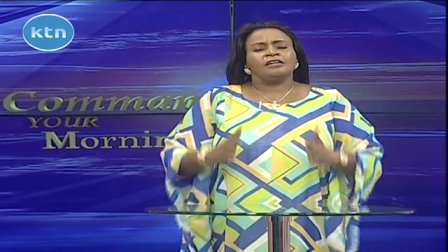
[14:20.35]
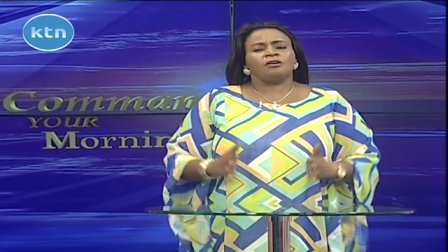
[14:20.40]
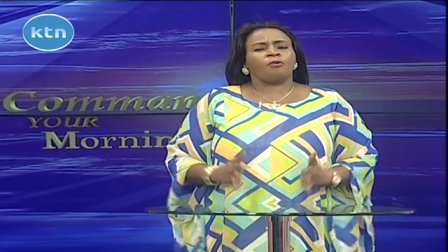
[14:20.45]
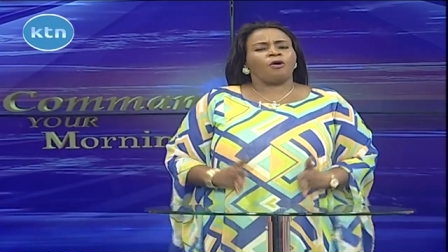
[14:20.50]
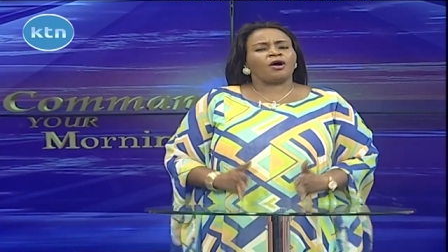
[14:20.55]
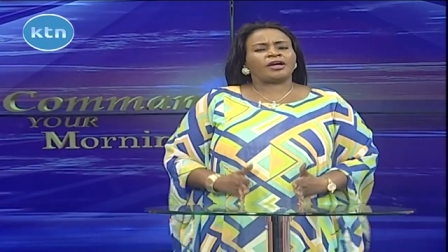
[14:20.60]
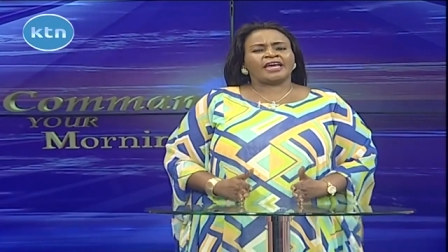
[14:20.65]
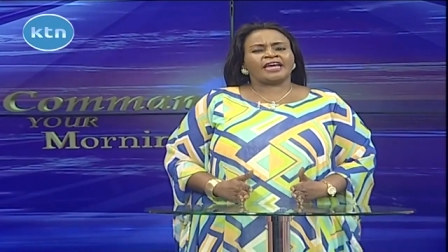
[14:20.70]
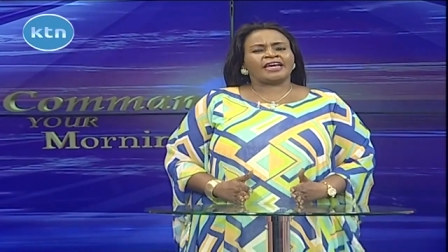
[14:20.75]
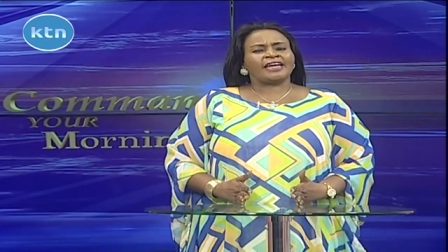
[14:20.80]
uh,
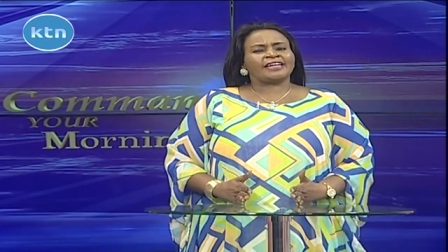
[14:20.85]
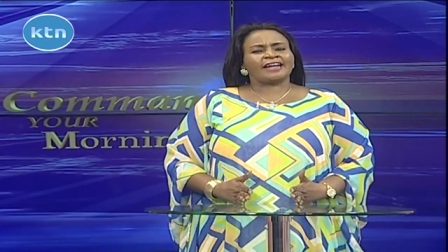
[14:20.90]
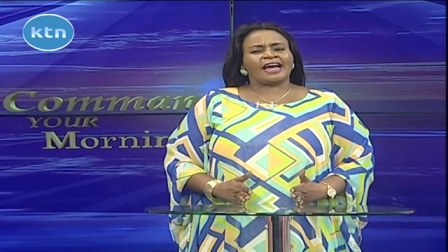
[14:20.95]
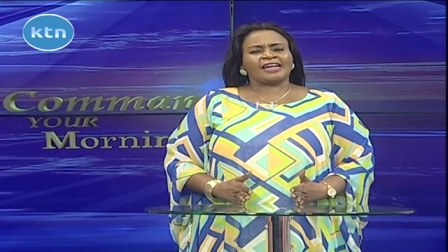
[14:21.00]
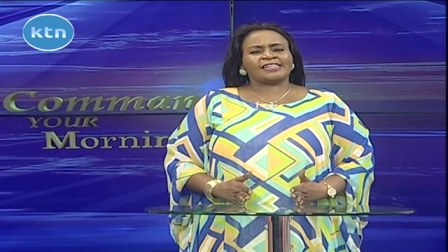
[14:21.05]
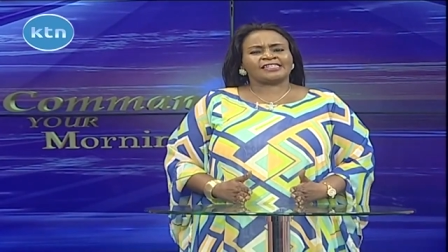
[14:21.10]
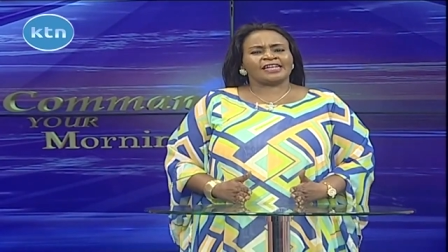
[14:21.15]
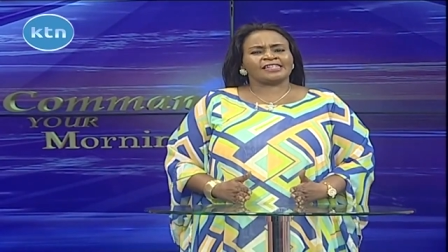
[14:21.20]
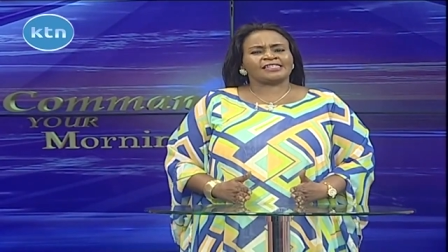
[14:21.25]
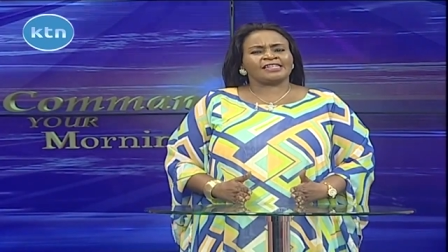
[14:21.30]
walking in
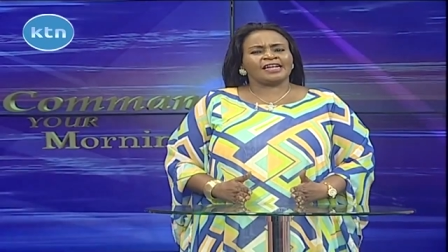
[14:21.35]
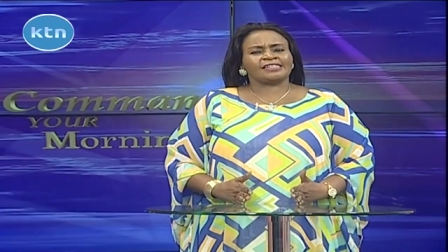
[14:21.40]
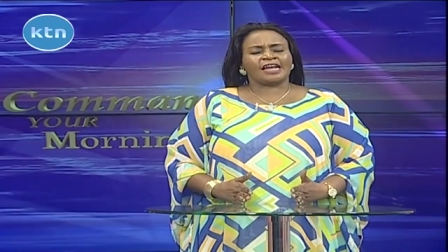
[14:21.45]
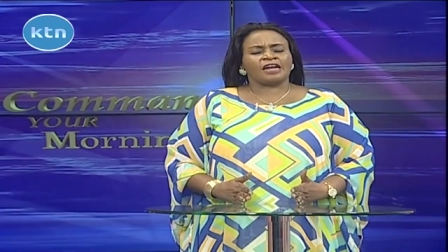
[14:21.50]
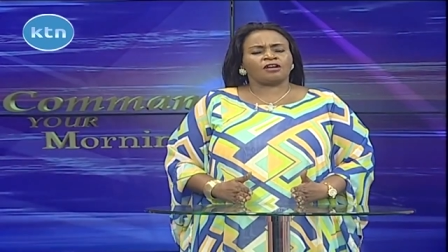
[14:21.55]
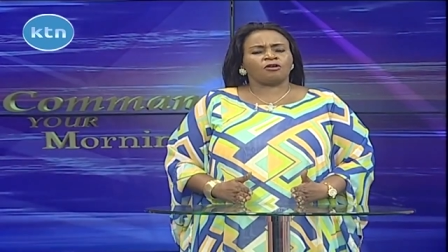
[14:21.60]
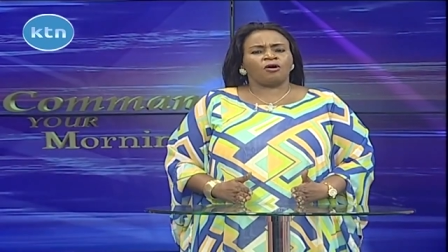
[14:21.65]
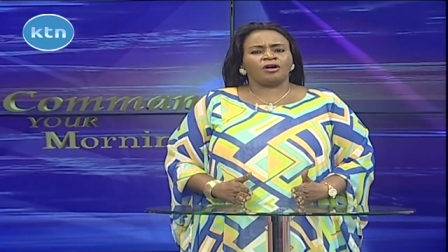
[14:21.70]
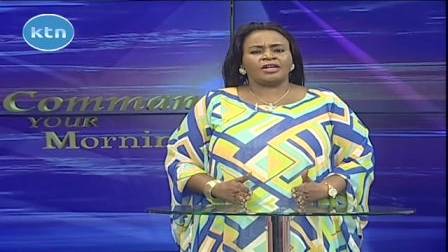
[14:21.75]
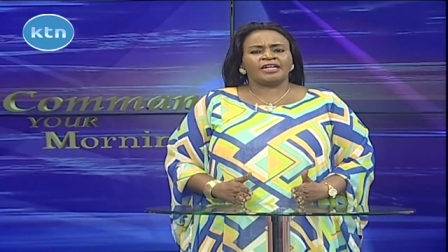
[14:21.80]
righteousness
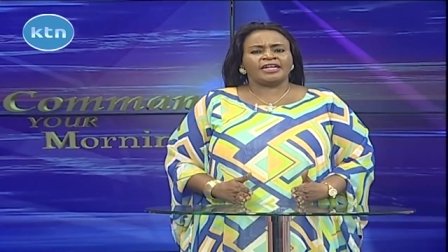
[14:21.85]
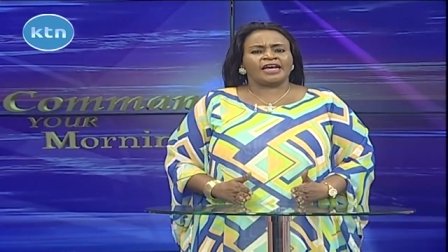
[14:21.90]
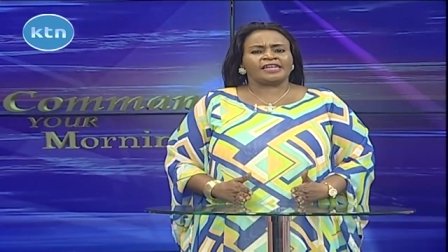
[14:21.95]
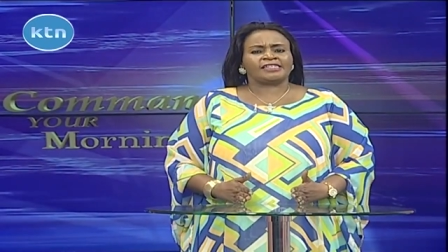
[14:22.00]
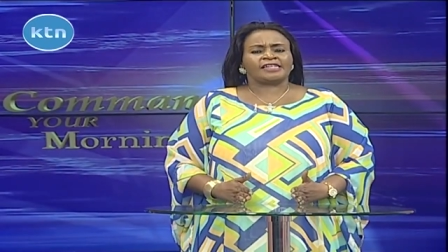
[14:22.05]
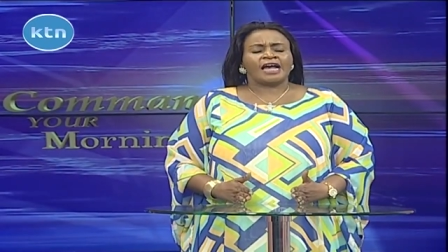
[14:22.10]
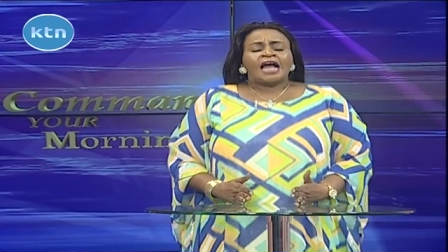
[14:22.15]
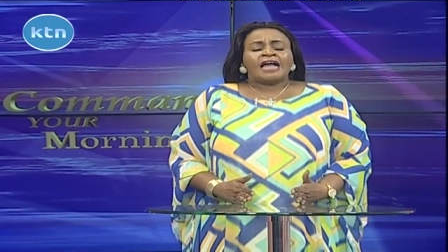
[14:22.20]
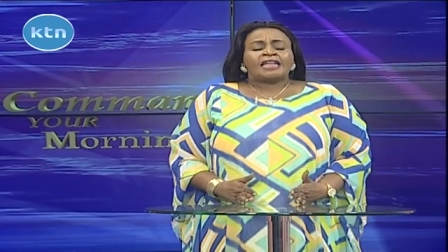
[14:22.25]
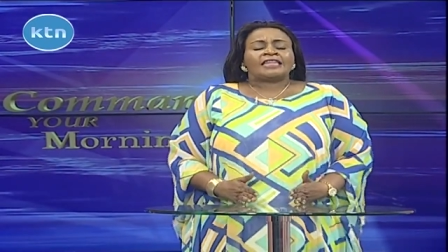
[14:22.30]
and holiness.